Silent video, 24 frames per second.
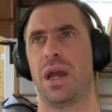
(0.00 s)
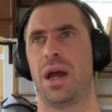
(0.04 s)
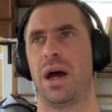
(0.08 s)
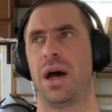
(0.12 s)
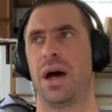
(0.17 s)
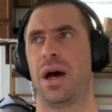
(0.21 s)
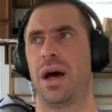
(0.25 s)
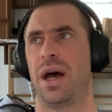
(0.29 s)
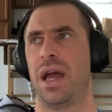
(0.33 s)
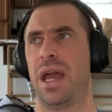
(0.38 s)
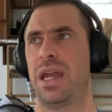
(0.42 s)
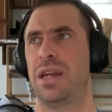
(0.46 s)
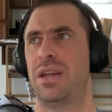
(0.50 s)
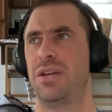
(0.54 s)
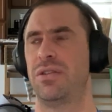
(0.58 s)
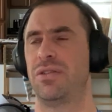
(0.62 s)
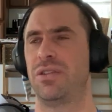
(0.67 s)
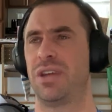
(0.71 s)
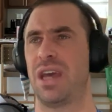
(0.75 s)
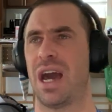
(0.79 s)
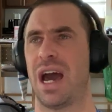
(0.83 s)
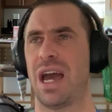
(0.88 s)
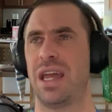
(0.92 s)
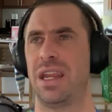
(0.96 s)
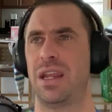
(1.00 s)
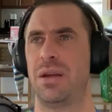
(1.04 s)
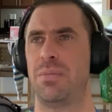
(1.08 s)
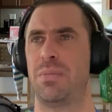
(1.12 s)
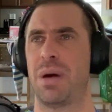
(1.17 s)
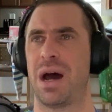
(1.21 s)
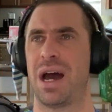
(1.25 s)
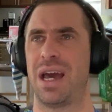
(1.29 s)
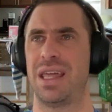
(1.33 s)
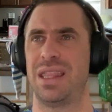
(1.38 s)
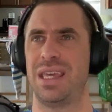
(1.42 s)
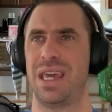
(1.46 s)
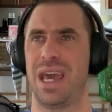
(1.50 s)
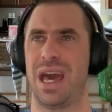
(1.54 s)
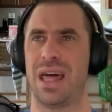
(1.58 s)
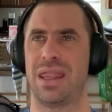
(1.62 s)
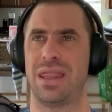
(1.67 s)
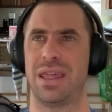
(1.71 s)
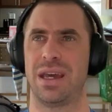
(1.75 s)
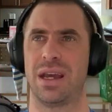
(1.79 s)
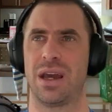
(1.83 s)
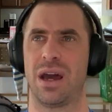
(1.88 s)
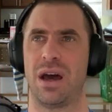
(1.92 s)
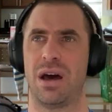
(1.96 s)
uh, and is guided by the
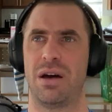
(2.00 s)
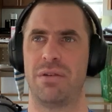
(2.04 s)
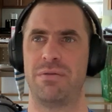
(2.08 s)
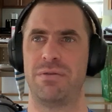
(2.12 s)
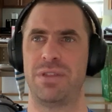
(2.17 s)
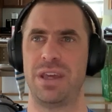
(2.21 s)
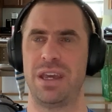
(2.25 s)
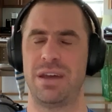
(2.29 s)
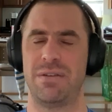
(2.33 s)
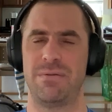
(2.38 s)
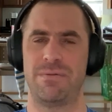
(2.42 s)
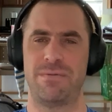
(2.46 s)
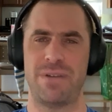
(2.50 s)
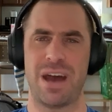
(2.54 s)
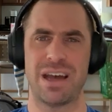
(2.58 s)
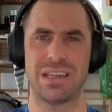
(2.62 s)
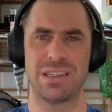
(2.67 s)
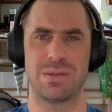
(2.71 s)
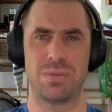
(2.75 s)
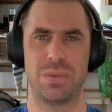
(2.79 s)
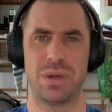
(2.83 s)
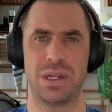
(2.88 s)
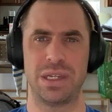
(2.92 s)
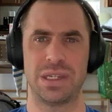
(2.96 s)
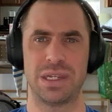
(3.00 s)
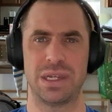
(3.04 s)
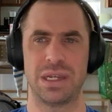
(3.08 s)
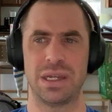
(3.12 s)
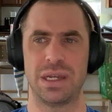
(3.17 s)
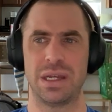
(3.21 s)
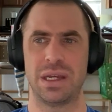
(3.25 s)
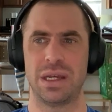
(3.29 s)
ethic of the investment